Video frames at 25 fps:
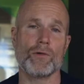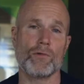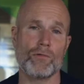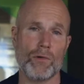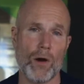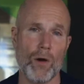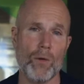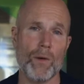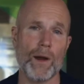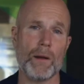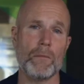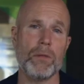
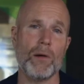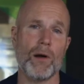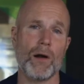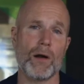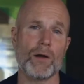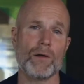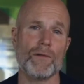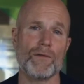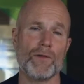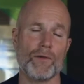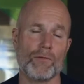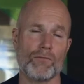growing part
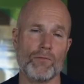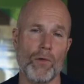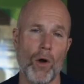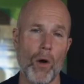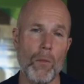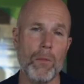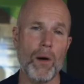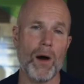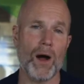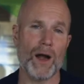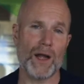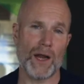of the
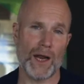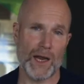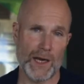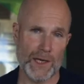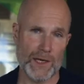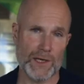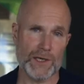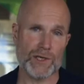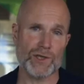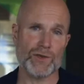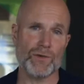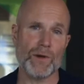robot
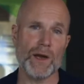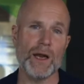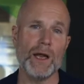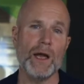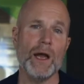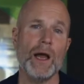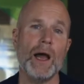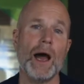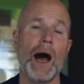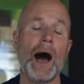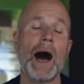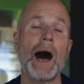industry,
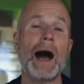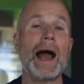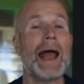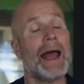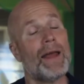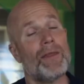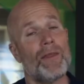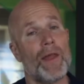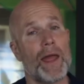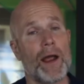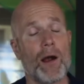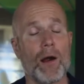
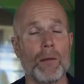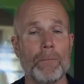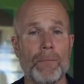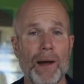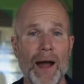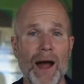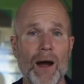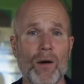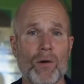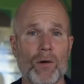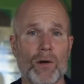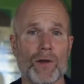and they are
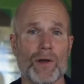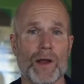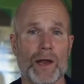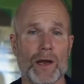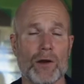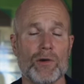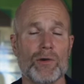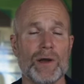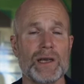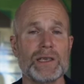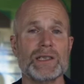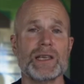powered
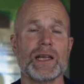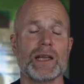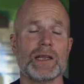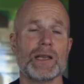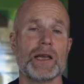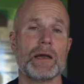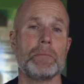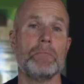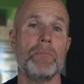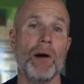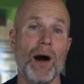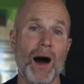increasingly
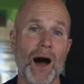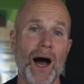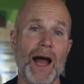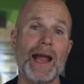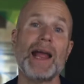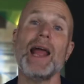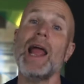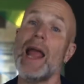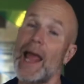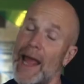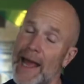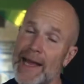by
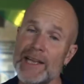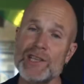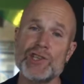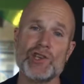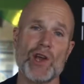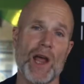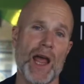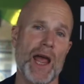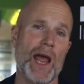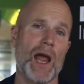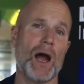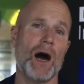edge
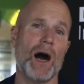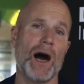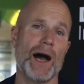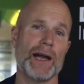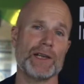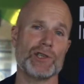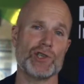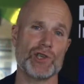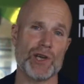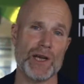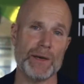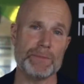AI
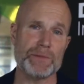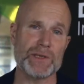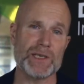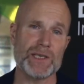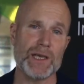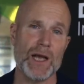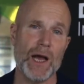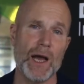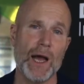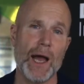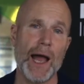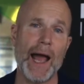
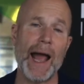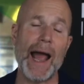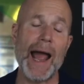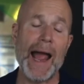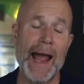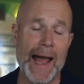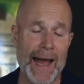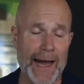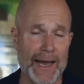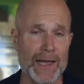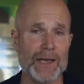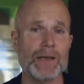chips
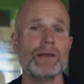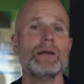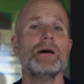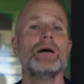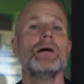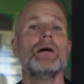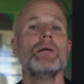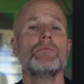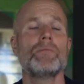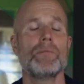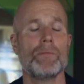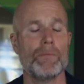and
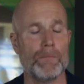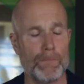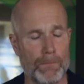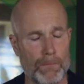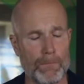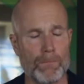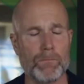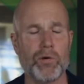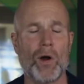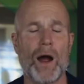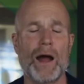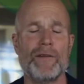
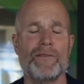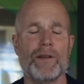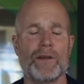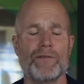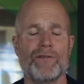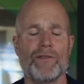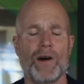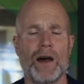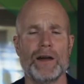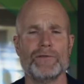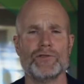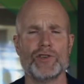private
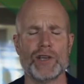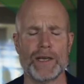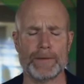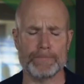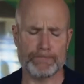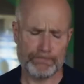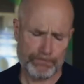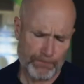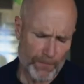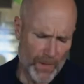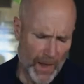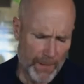5G.
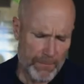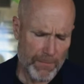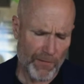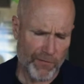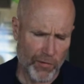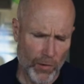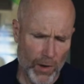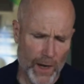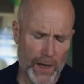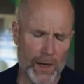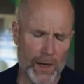Before I